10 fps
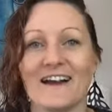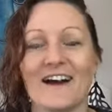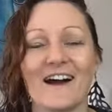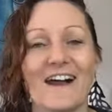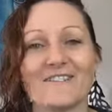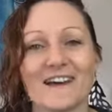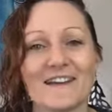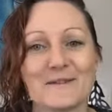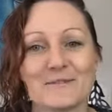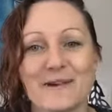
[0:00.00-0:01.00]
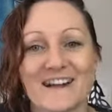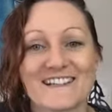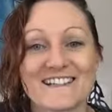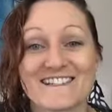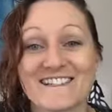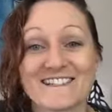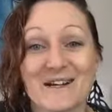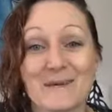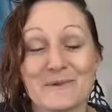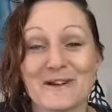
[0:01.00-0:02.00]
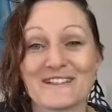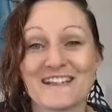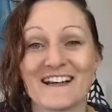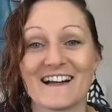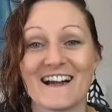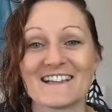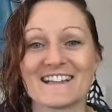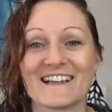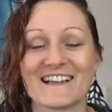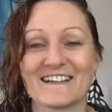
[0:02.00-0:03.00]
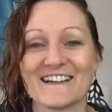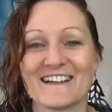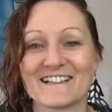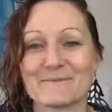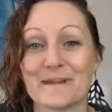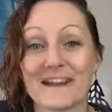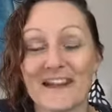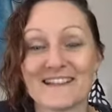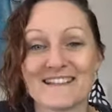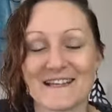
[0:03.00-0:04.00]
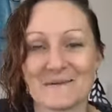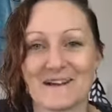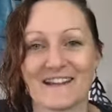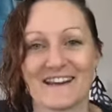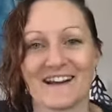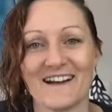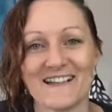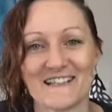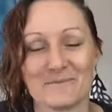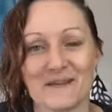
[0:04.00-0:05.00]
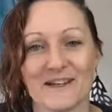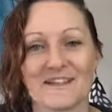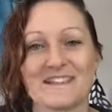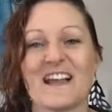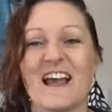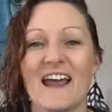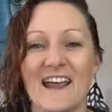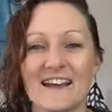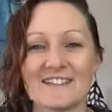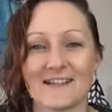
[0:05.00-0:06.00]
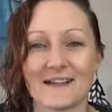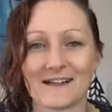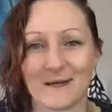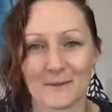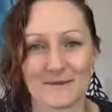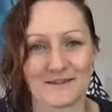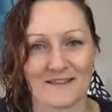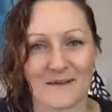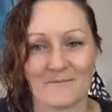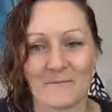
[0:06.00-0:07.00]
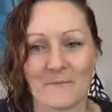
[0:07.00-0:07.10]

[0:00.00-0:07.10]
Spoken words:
I have other practitioners that open on Saturdays and get crickets in the same way that I did, because energetically I wasn't there.